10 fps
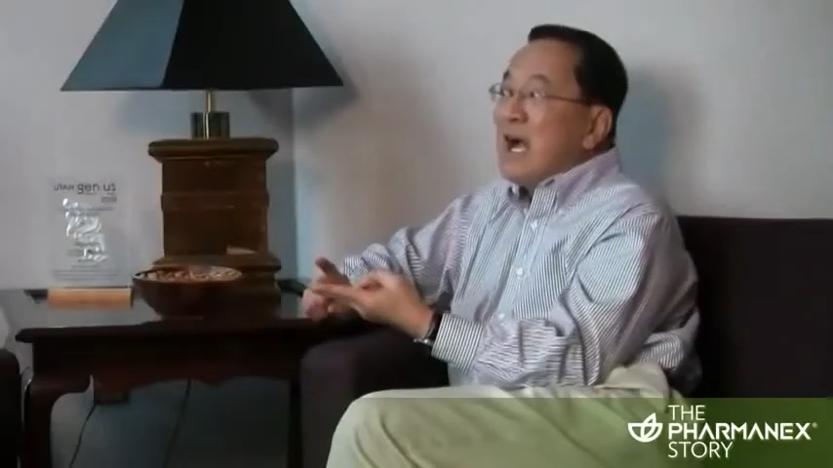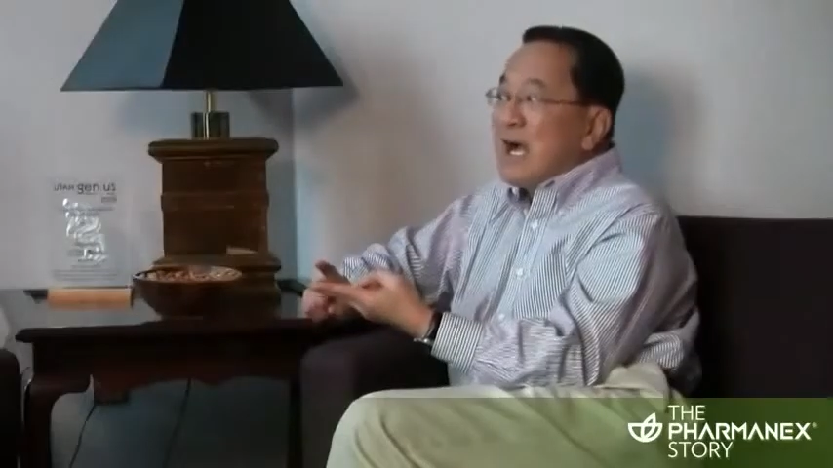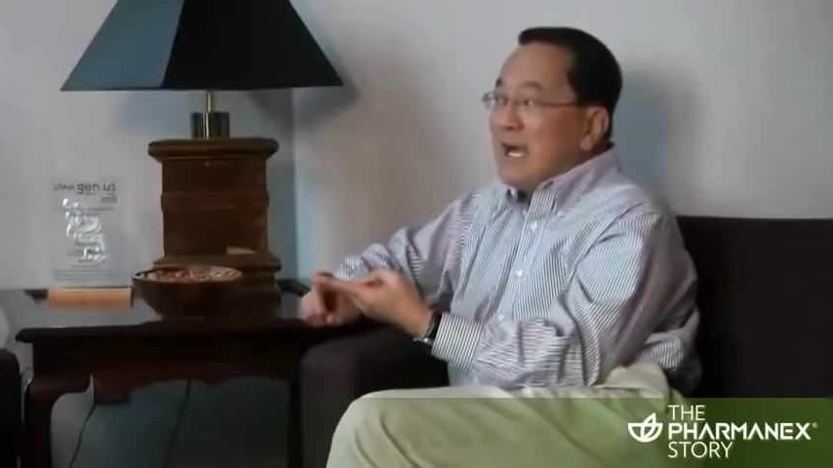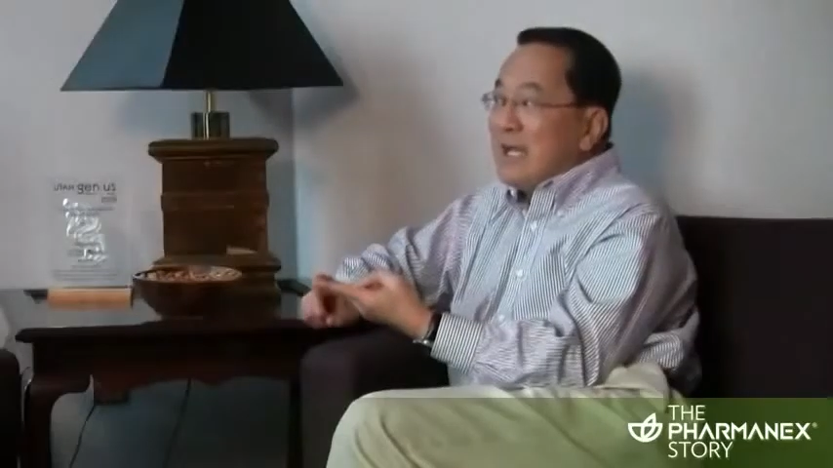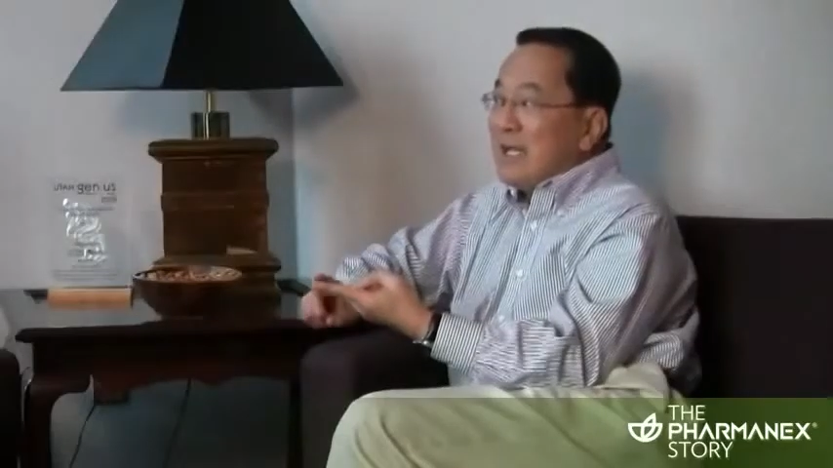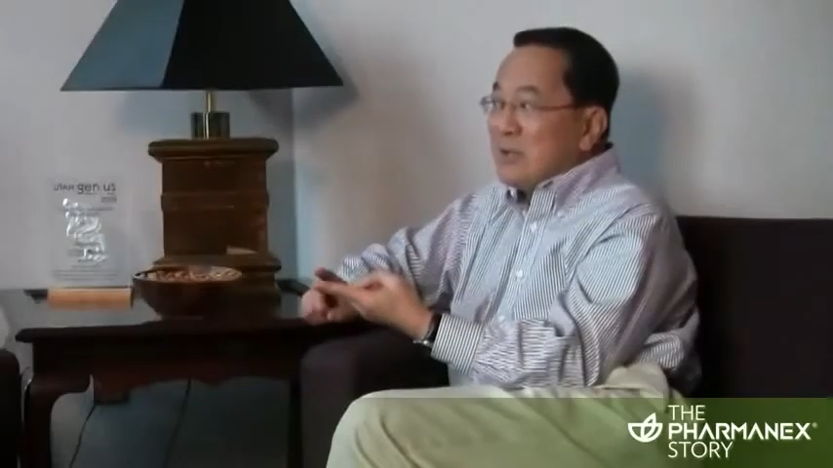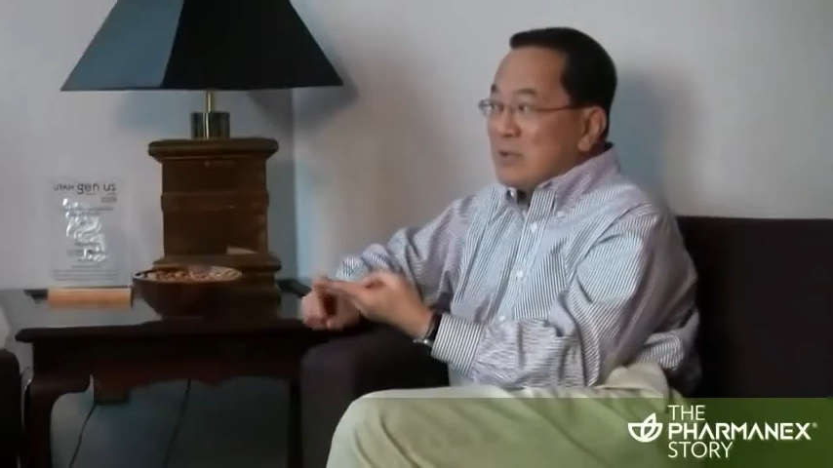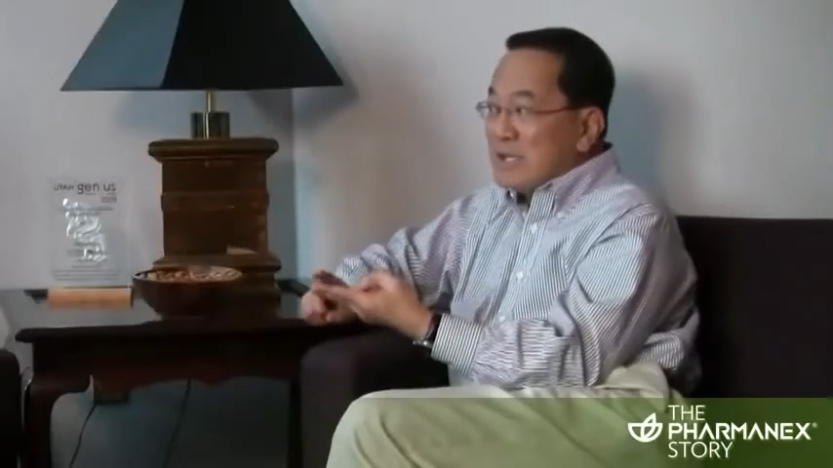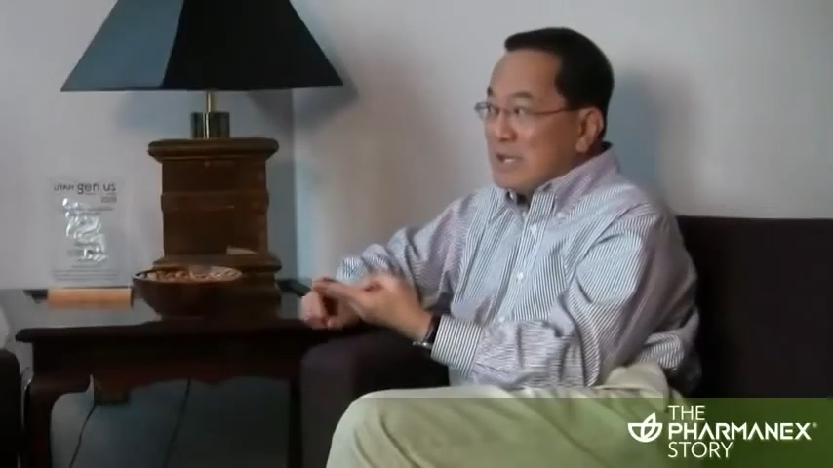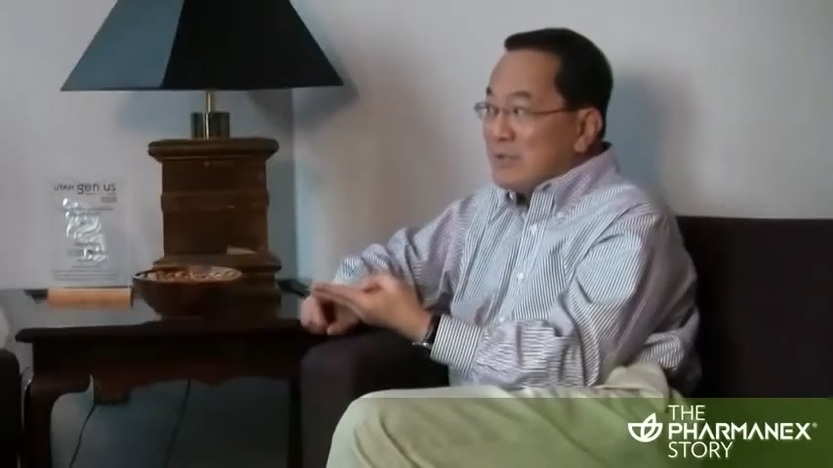Hyatt
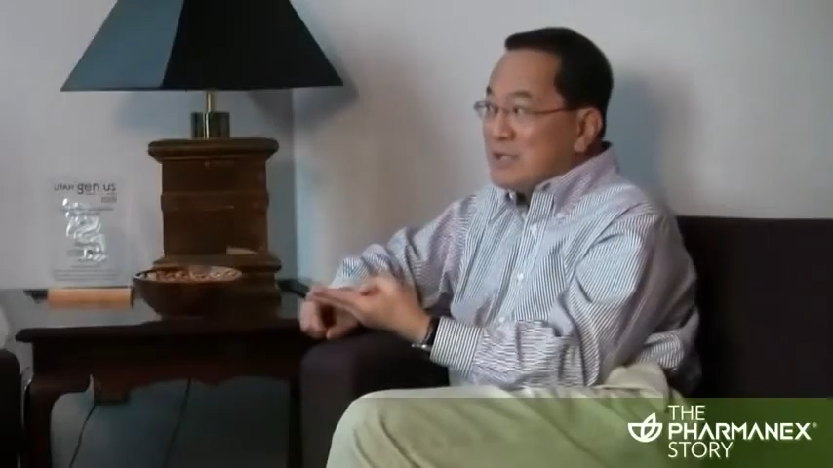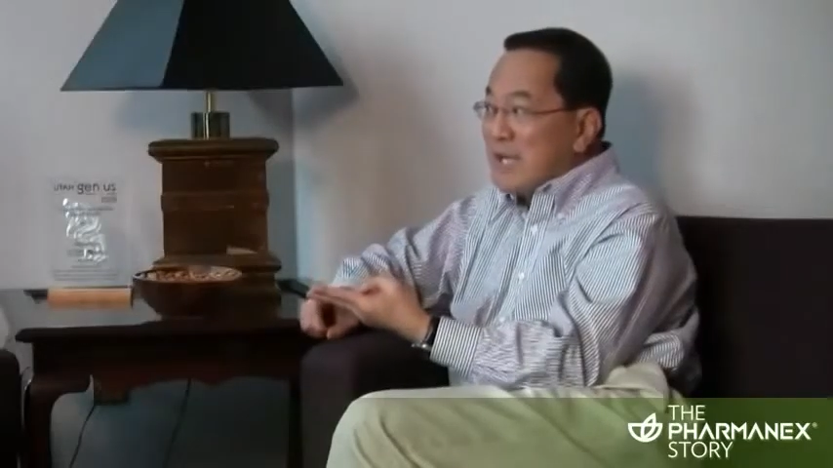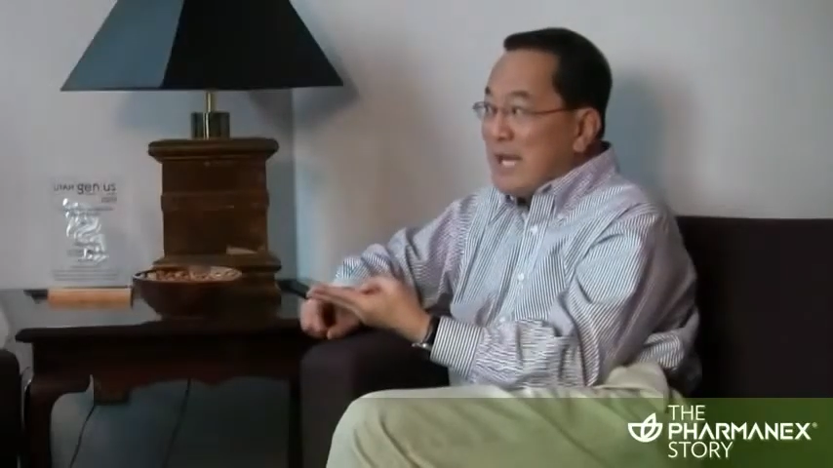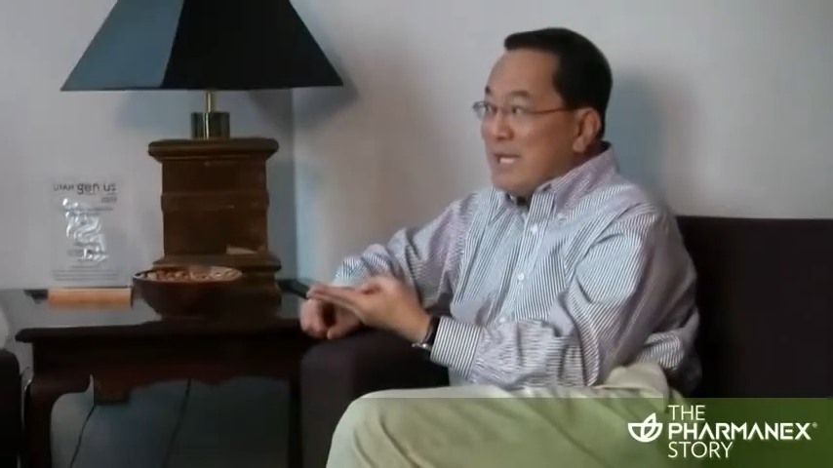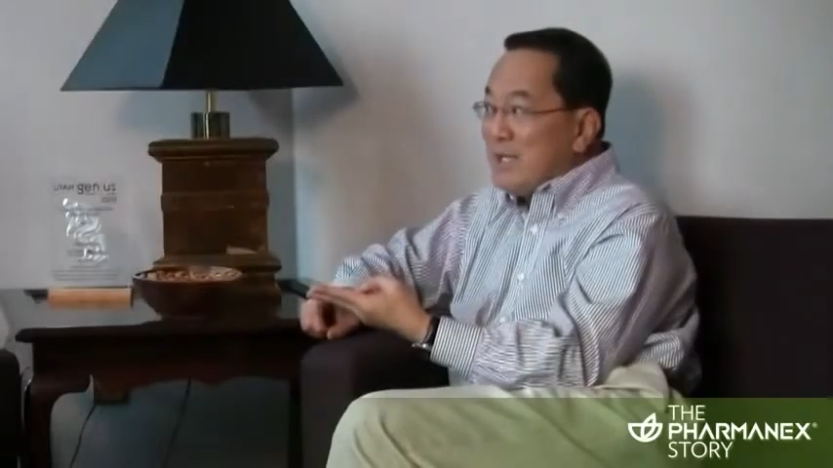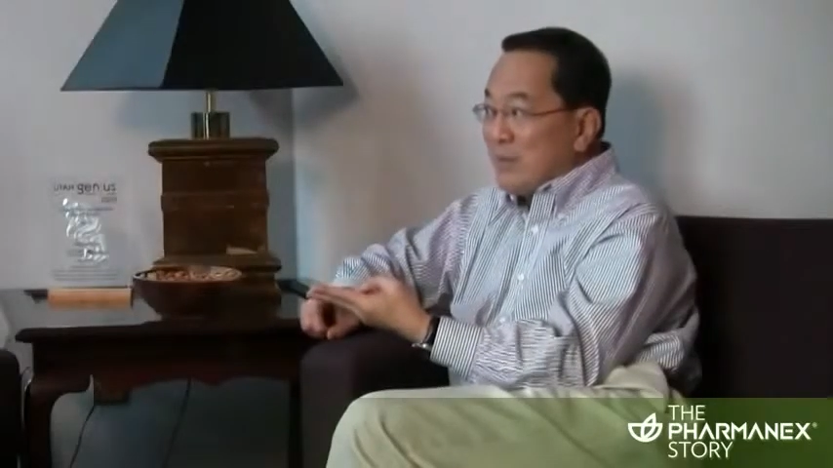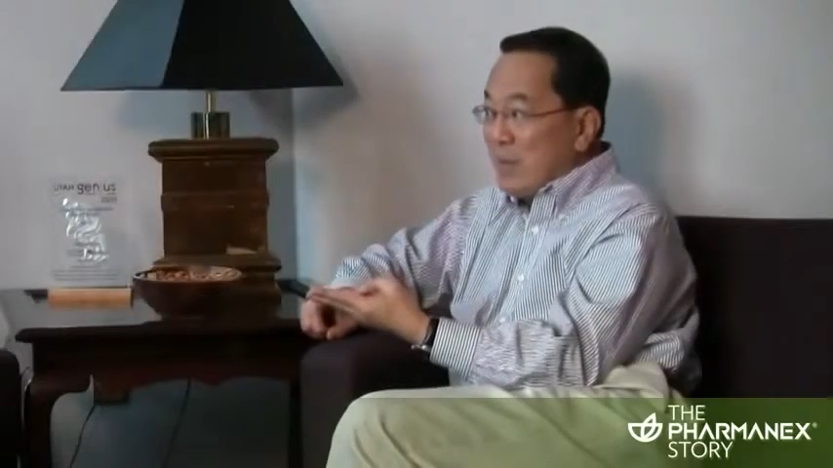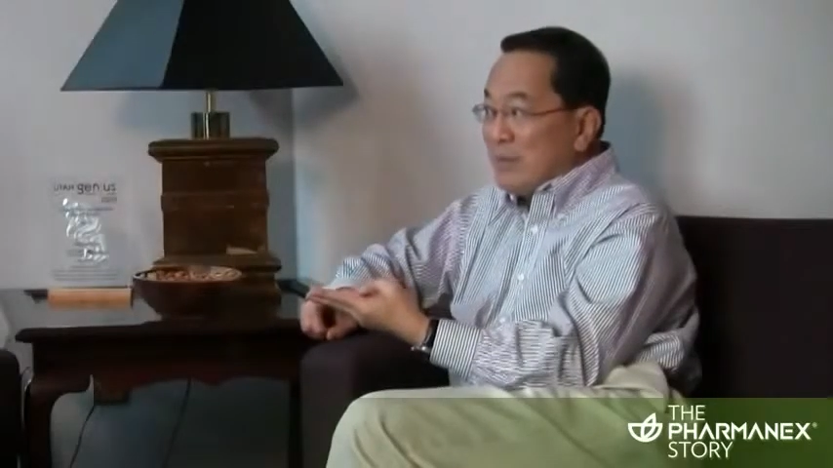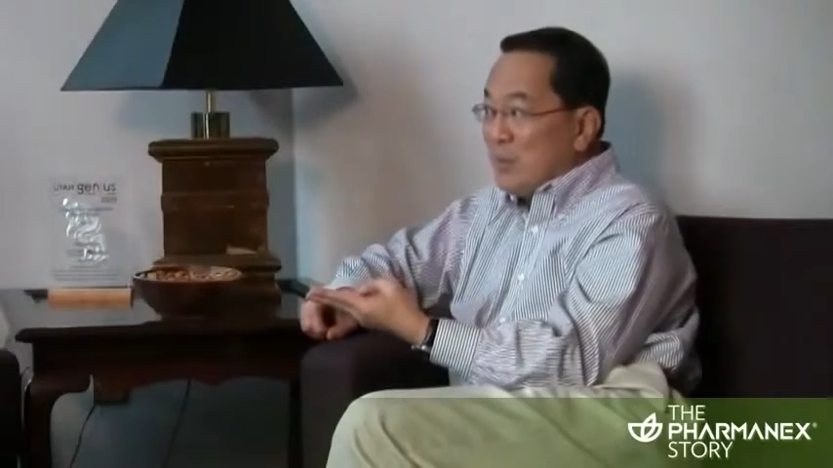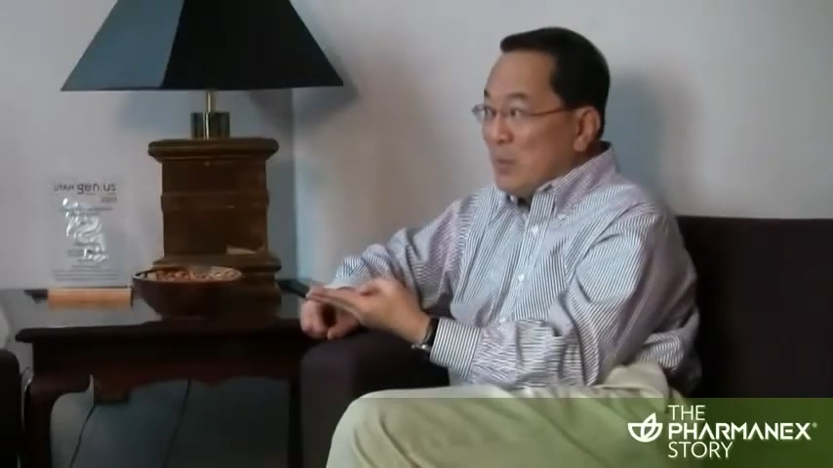hotel chain
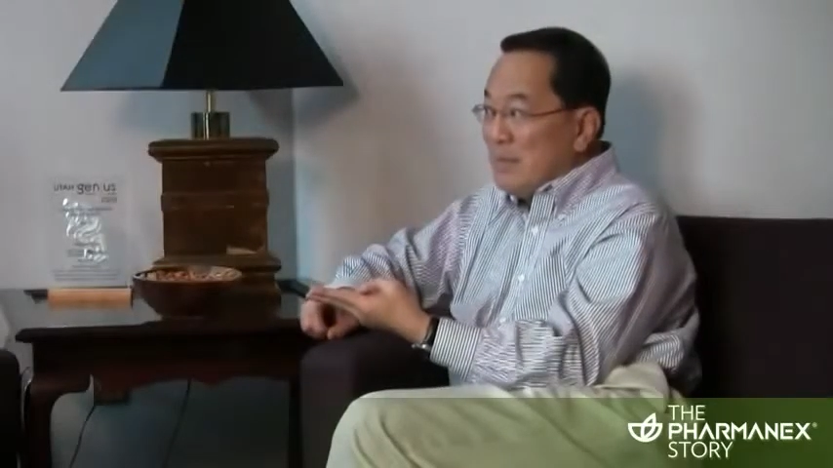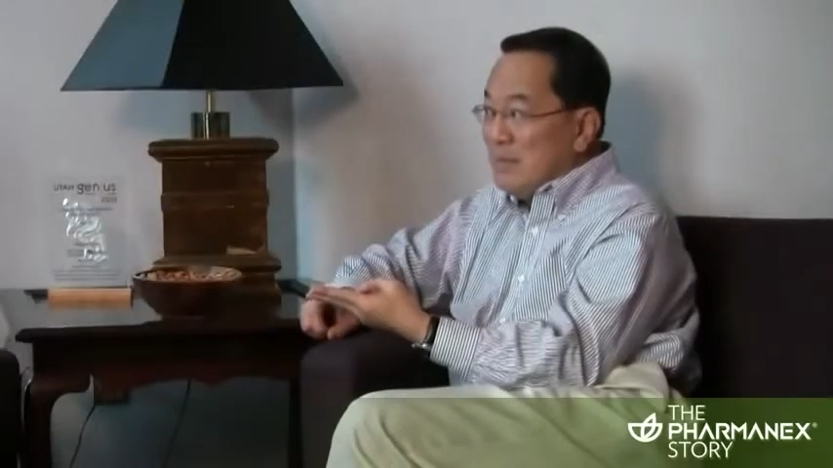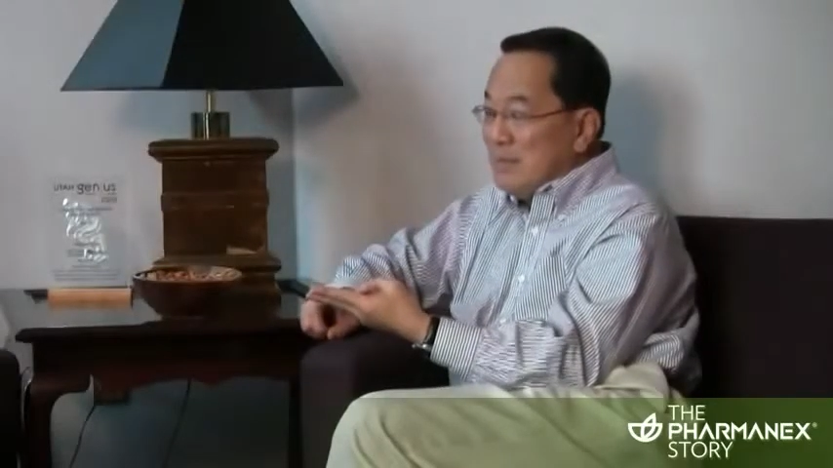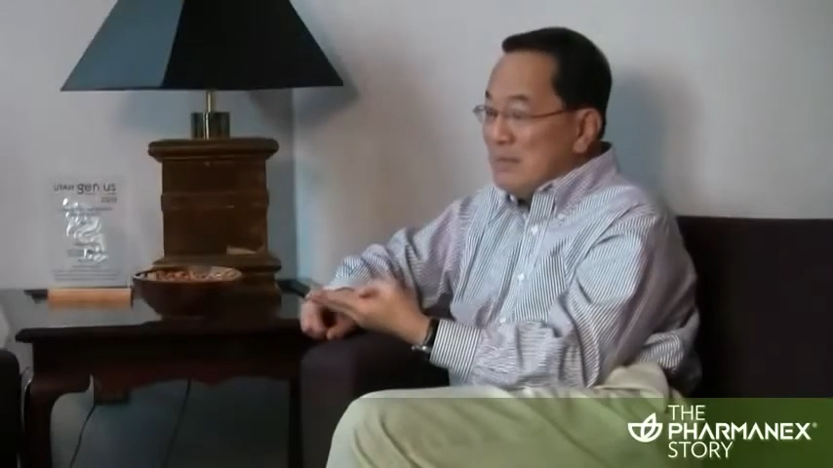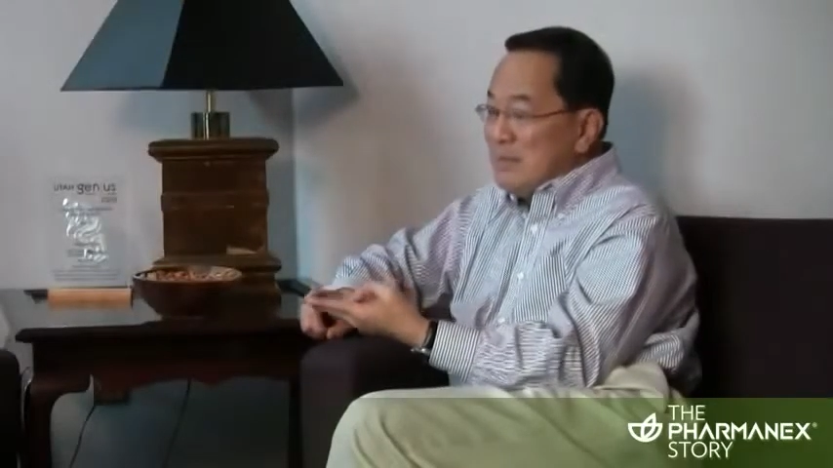around the world.